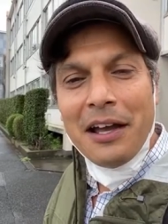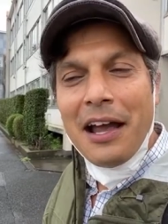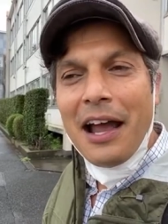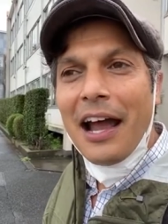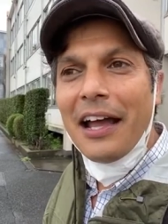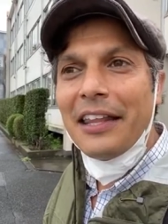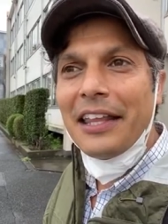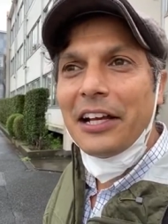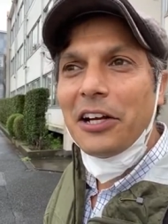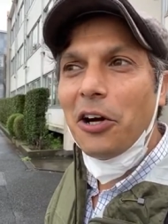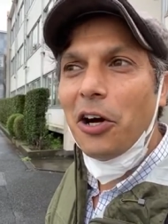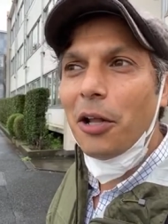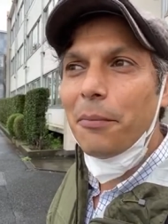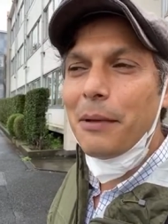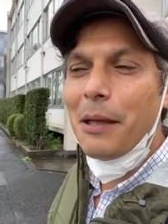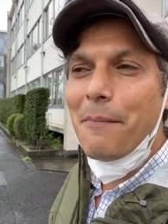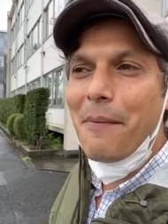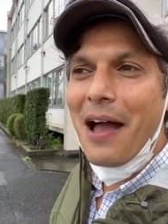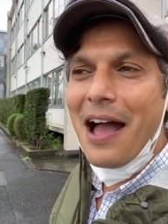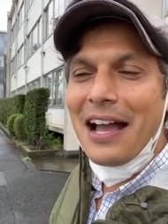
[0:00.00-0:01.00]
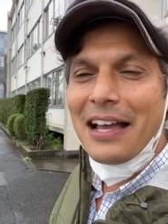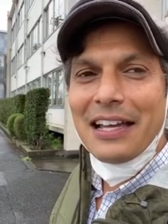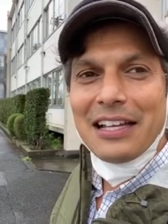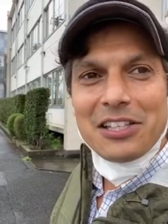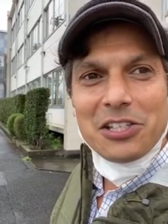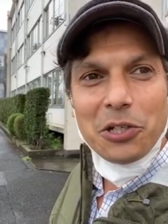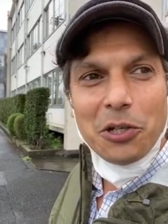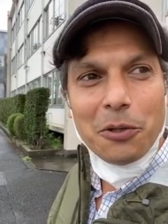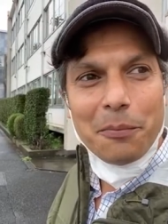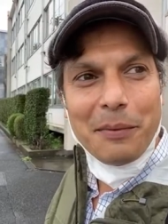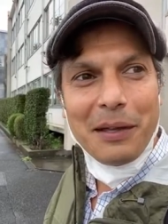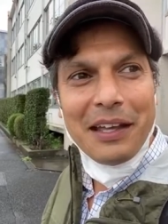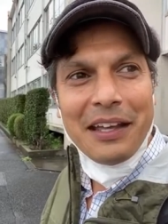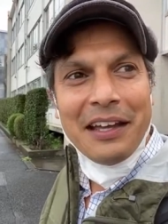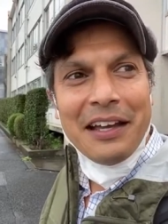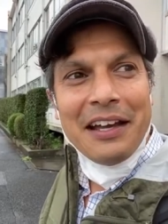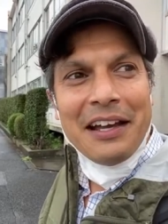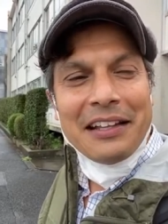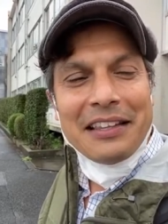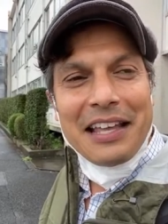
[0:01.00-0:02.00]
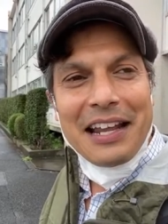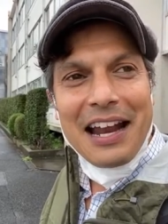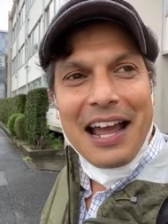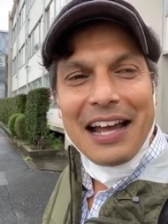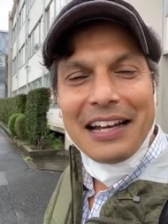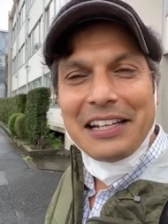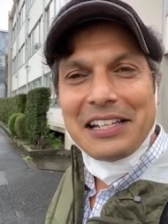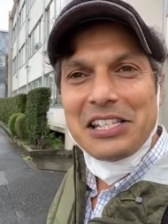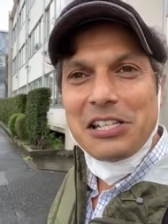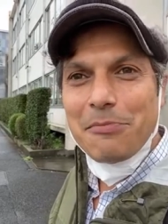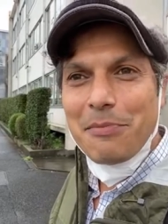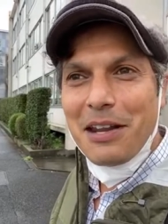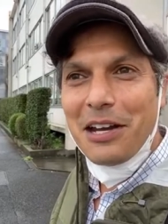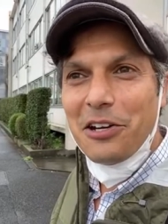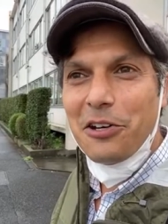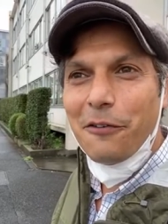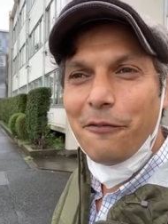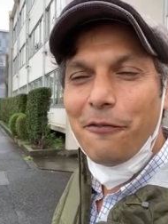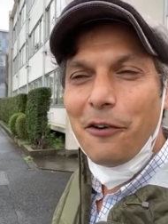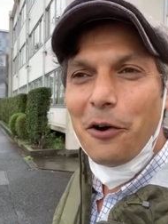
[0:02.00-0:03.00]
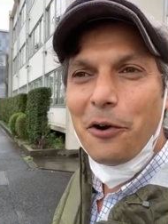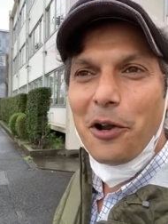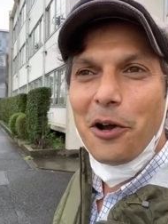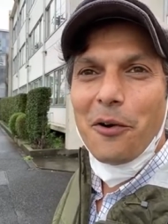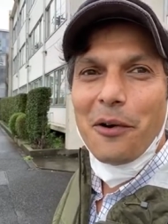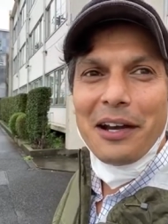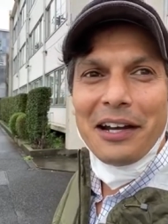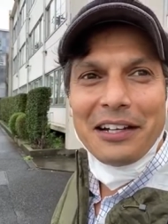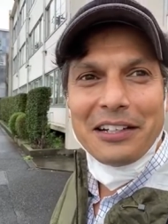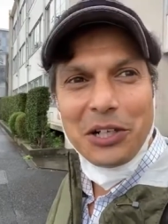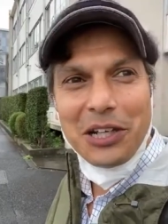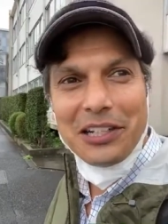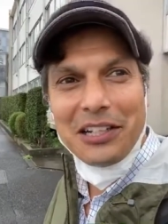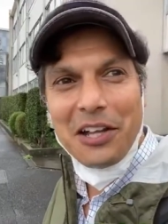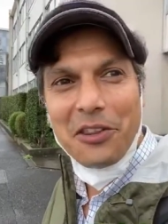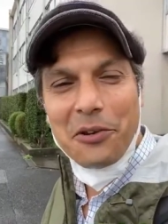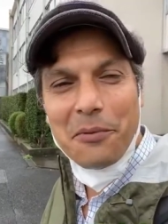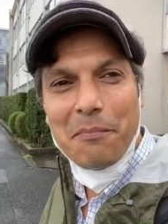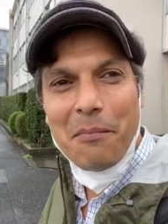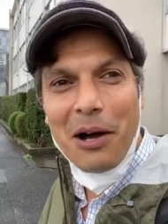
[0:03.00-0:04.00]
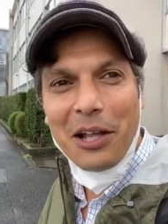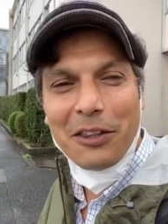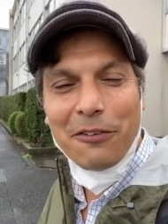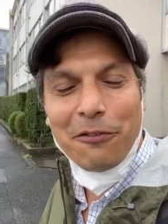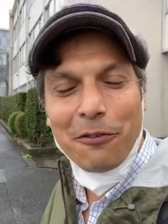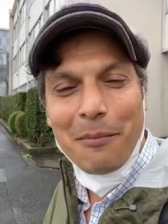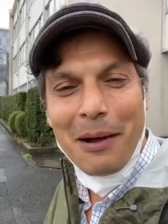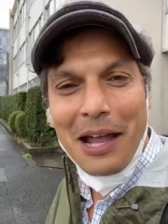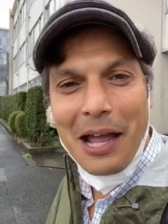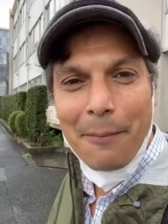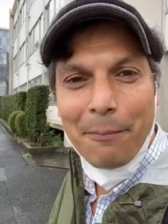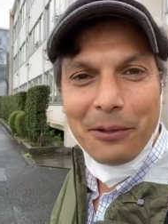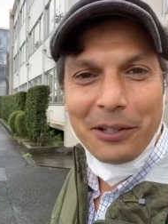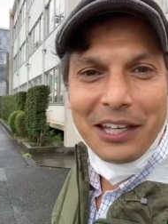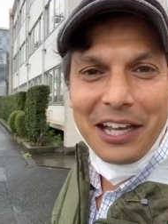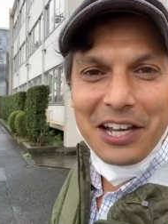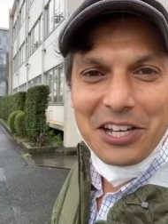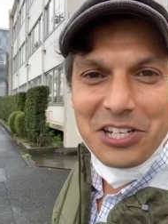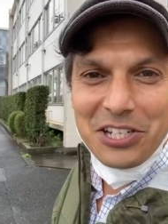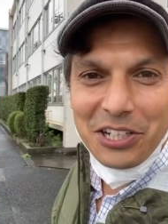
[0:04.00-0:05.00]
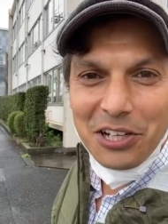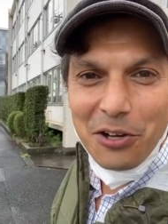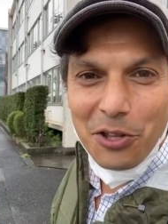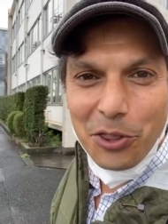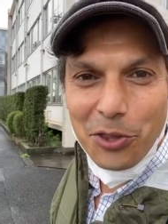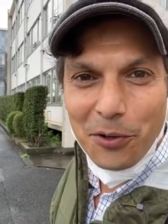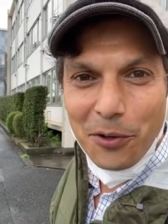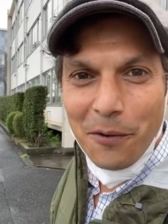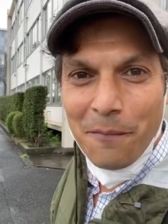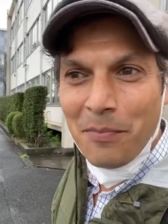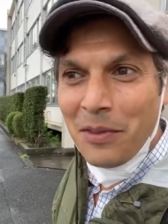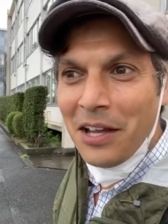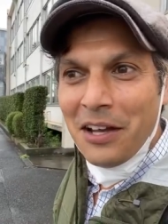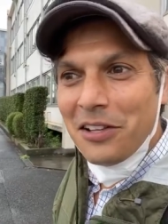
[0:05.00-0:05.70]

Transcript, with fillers: and they called me back and told me that I had to submit a new photo, and it took another month for my application to go through.